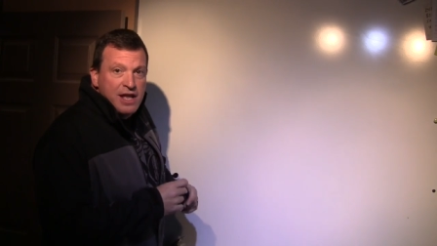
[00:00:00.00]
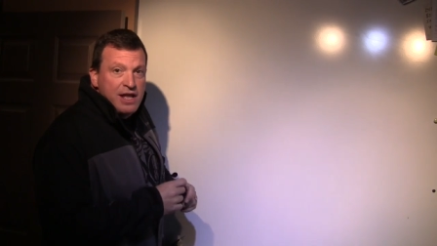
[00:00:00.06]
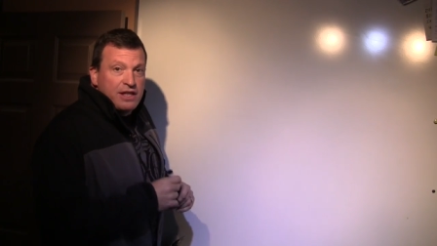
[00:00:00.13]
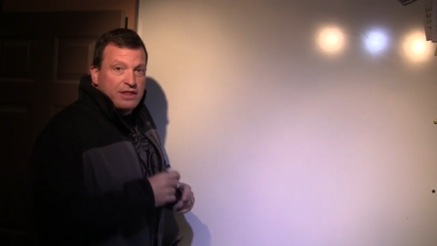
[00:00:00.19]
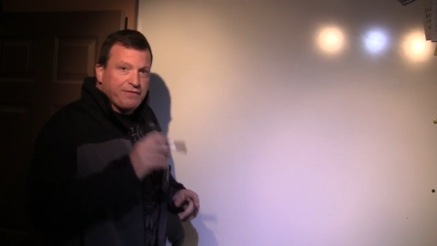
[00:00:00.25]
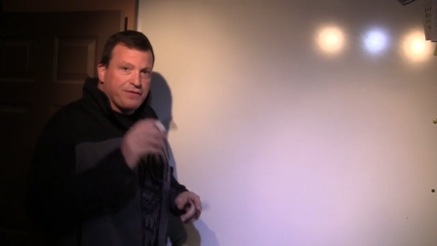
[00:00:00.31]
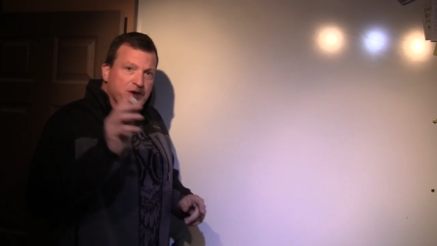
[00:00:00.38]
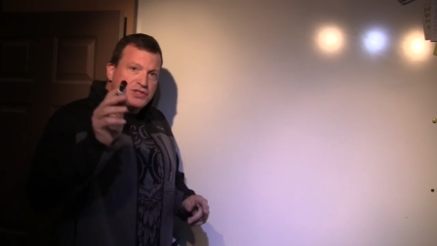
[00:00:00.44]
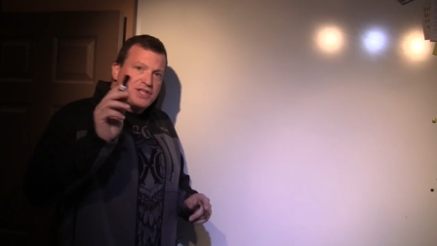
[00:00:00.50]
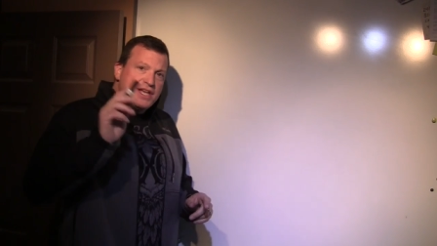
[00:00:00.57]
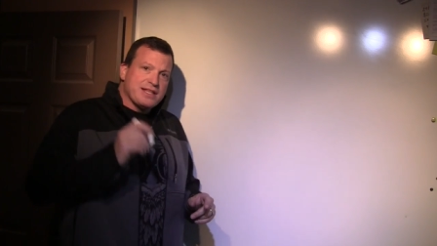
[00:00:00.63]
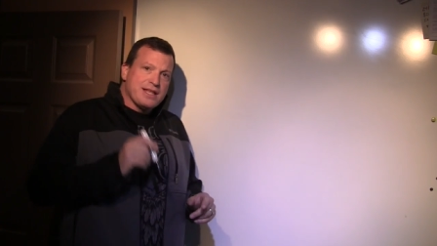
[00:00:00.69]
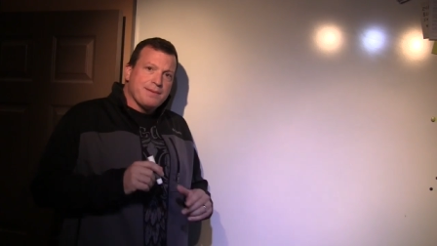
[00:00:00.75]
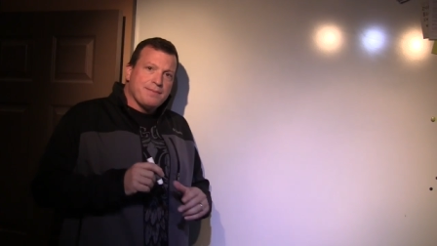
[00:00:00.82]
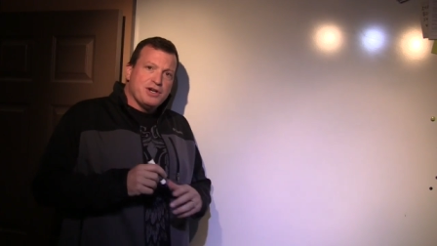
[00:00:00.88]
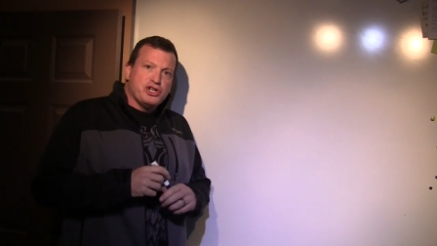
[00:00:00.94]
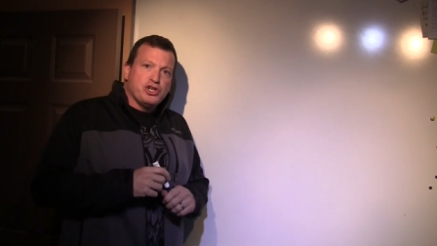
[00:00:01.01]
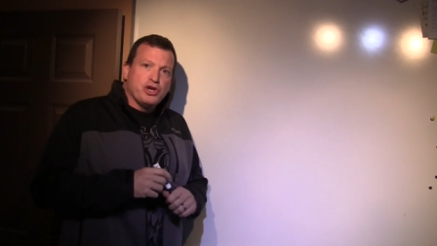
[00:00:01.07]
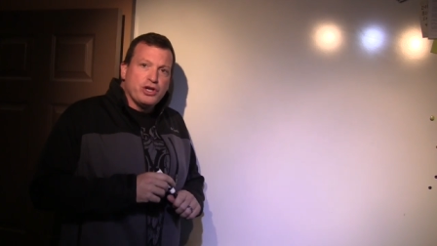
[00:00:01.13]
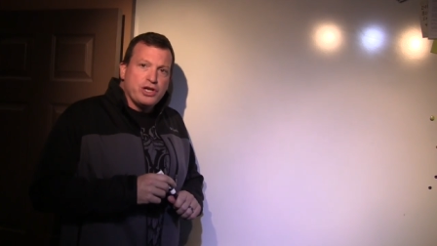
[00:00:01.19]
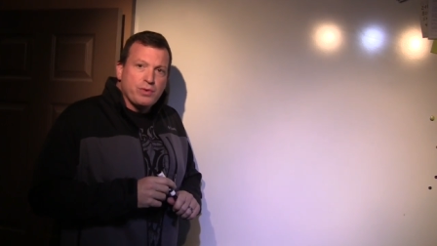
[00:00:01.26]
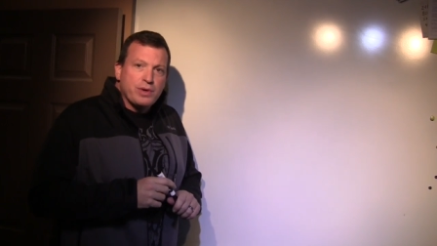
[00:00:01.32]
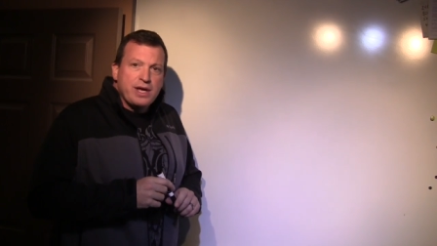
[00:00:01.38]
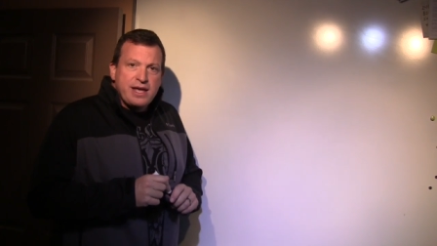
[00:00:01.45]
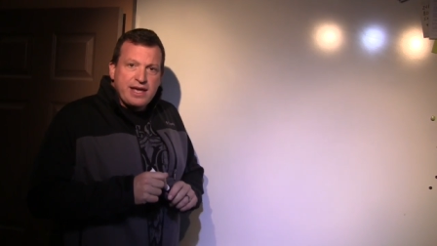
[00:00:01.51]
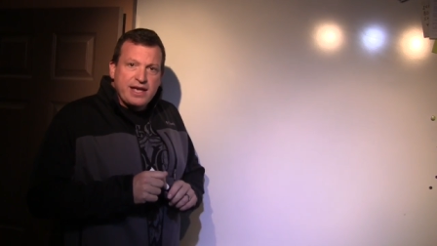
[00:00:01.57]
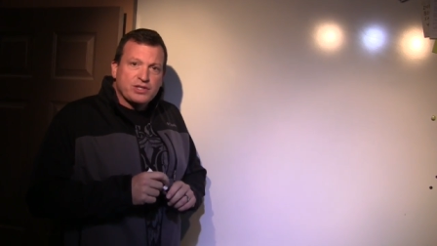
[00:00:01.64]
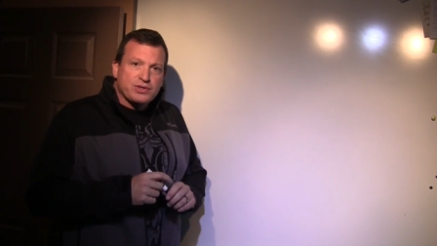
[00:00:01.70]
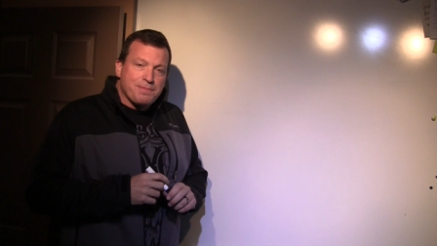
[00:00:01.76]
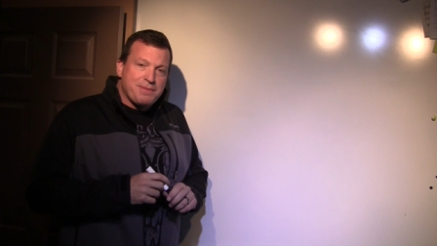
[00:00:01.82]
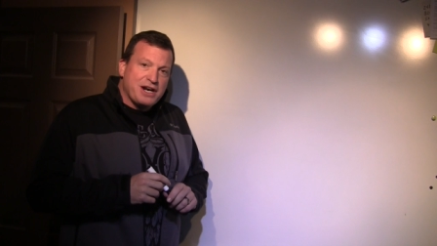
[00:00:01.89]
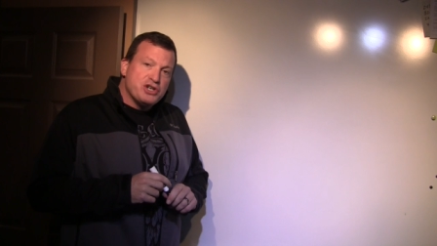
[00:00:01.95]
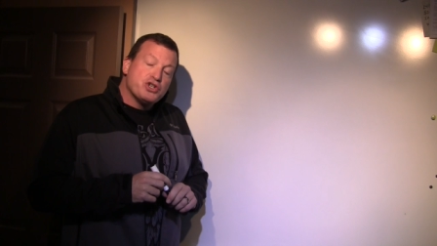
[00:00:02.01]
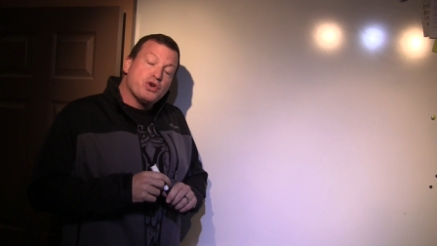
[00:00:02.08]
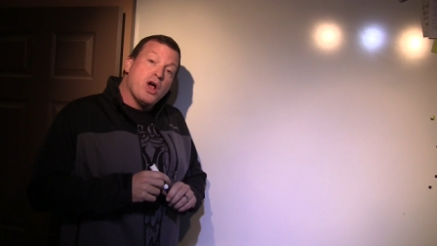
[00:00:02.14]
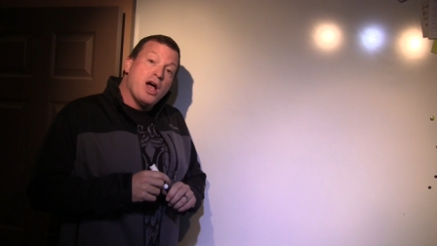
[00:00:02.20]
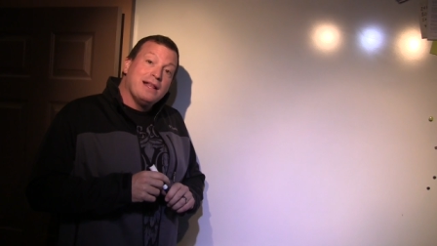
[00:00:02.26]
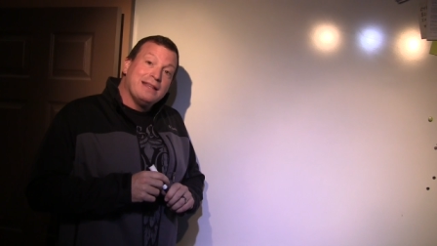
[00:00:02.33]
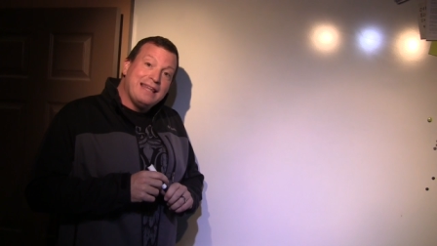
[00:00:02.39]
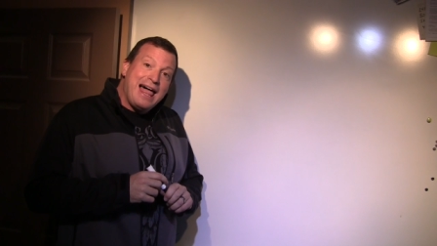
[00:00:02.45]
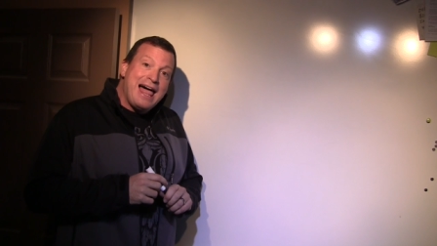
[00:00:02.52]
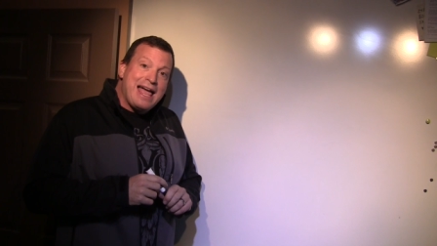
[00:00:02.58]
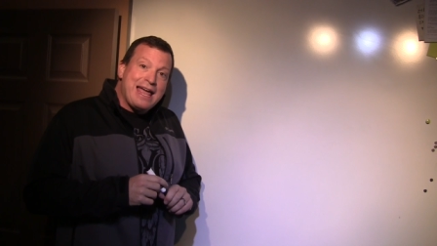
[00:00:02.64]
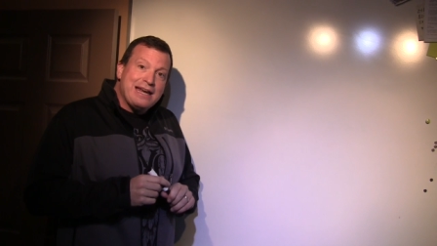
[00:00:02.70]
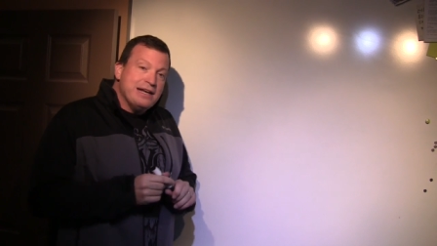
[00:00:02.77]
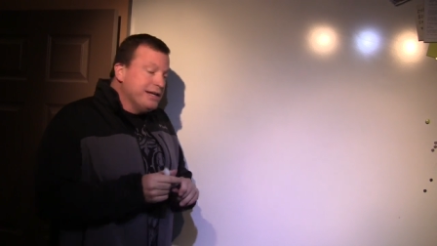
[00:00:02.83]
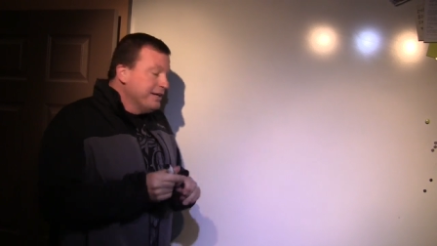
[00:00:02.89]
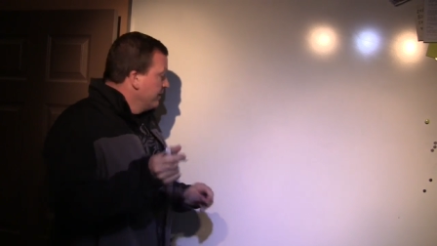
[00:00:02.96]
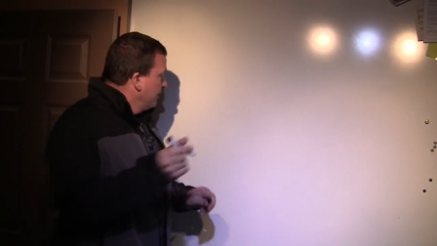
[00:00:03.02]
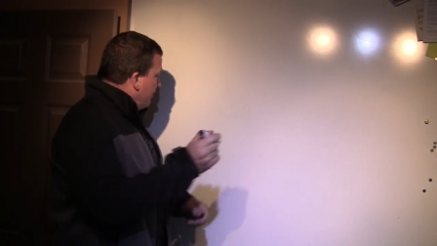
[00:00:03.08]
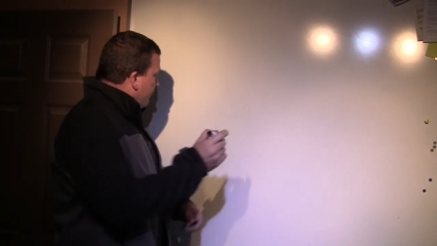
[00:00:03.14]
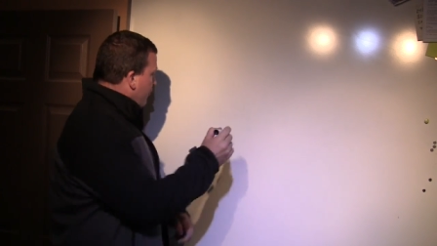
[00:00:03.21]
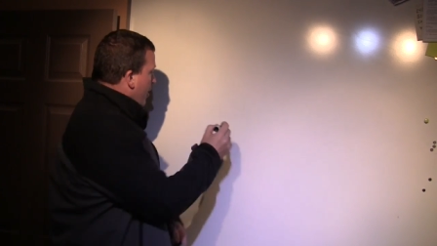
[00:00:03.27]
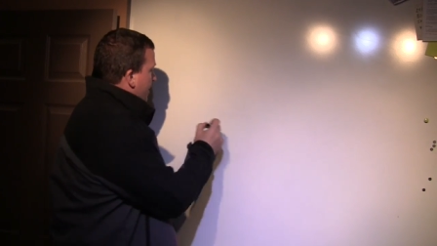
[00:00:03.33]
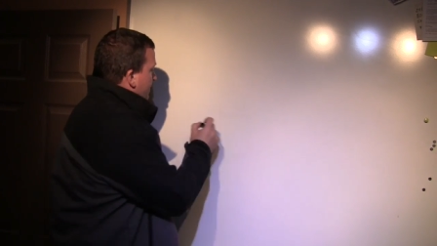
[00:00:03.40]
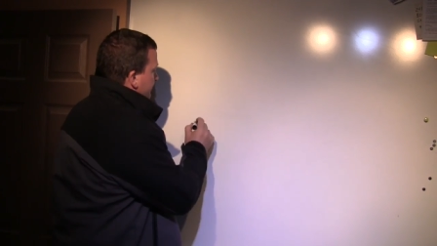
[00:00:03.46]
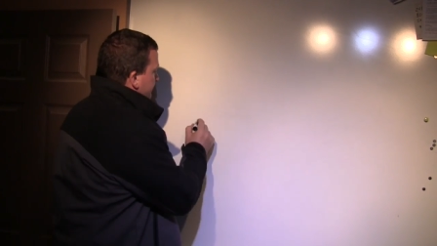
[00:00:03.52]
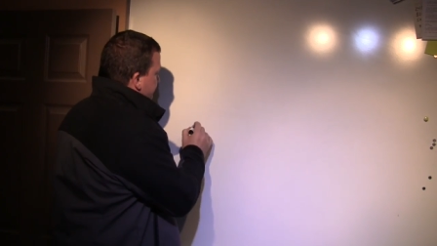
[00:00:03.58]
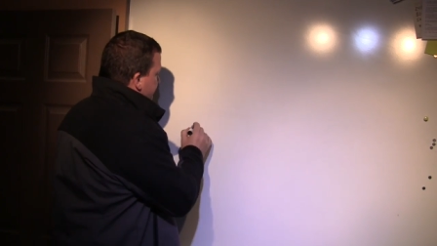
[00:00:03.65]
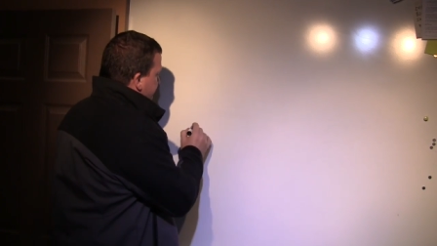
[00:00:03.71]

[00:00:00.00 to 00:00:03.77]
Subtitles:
The first thing that I'm going to show you is I'm going to draw a line from